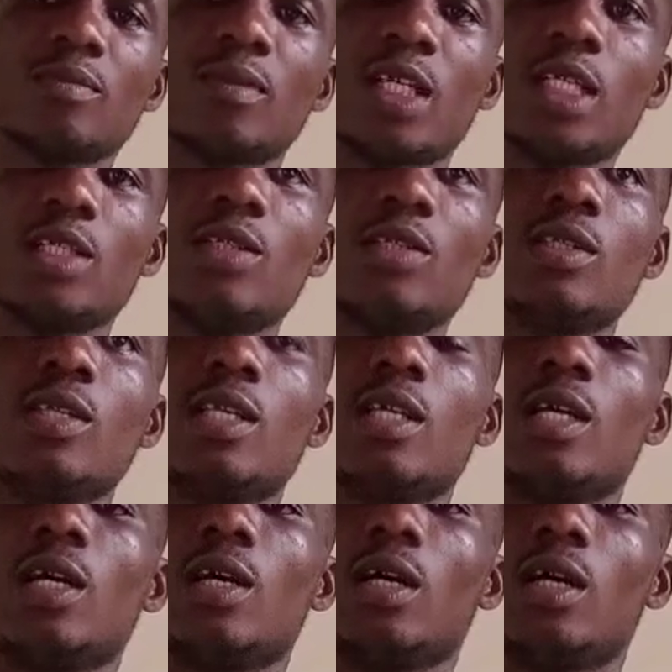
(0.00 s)
Then
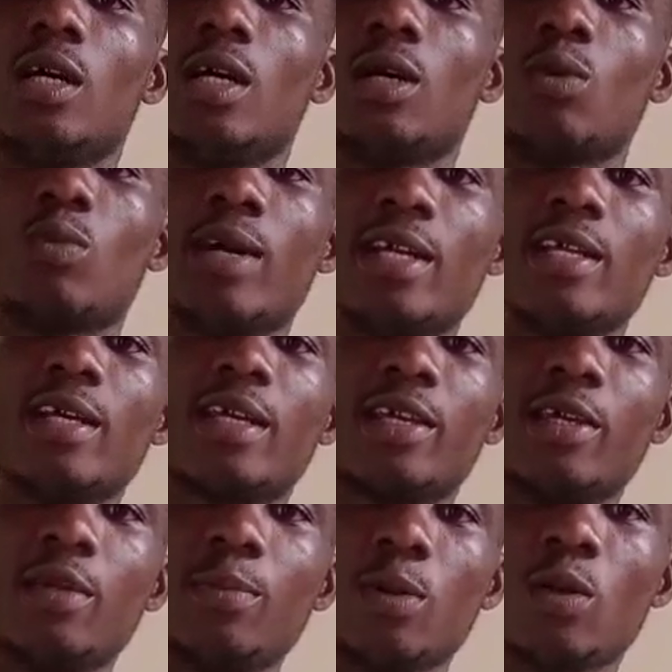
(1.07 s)
when the
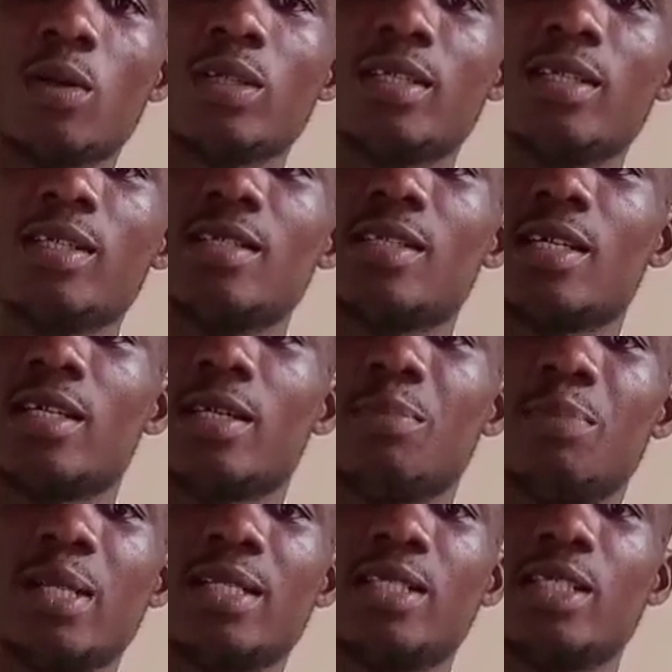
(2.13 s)
keyboardists and the
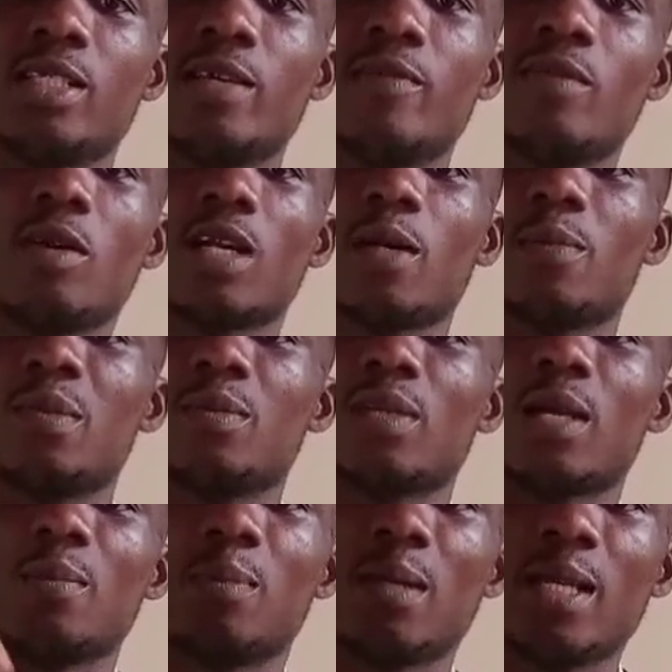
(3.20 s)
bassists, every other
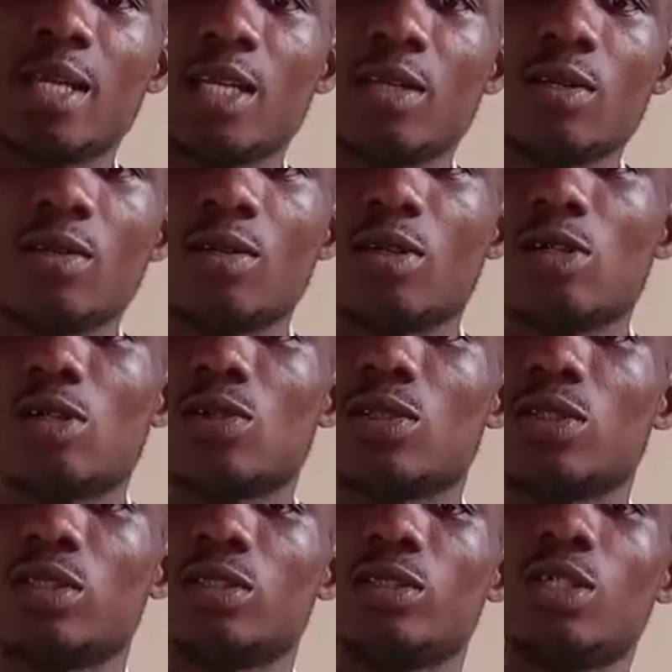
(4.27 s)
people are playing,
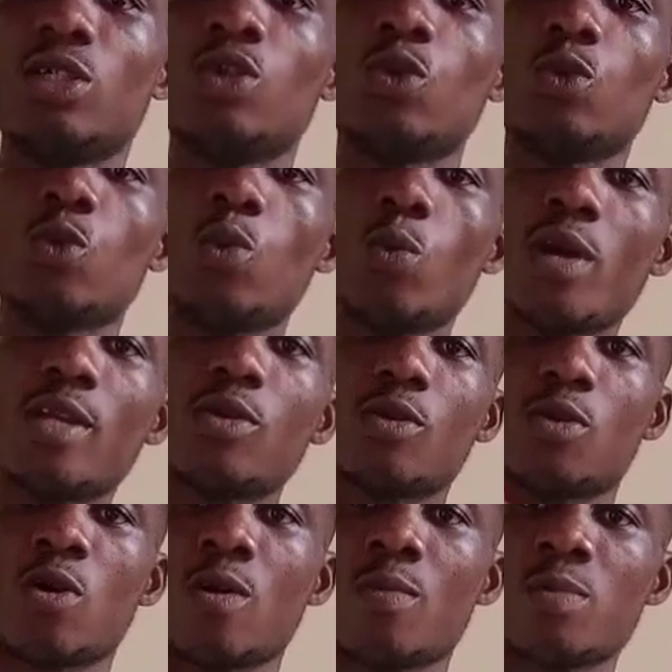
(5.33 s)
then you know where to
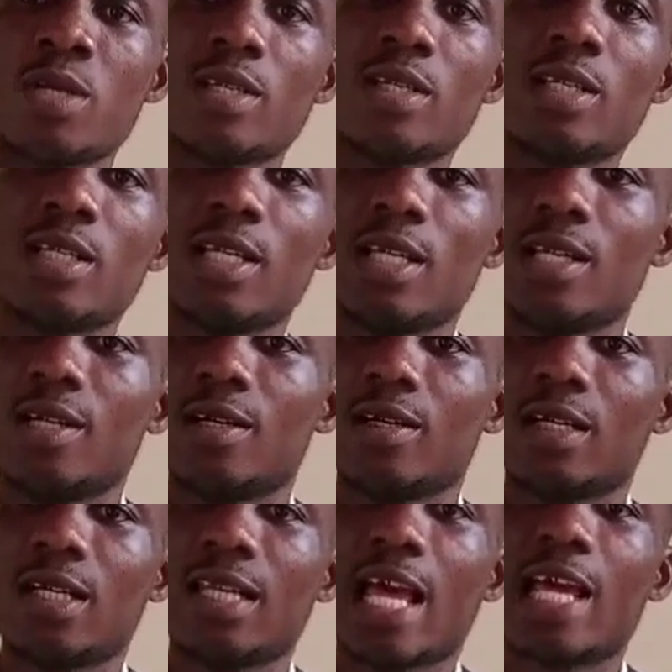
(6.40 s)
come in,
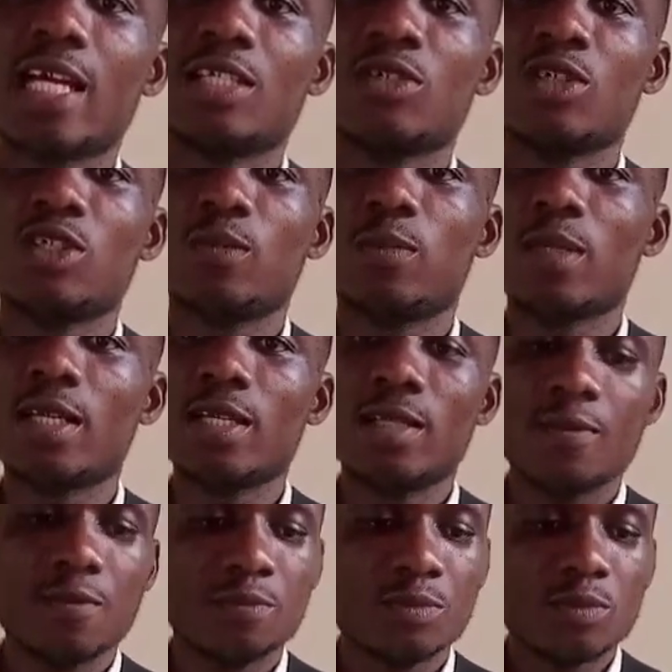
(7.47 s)
okay. Like I just played,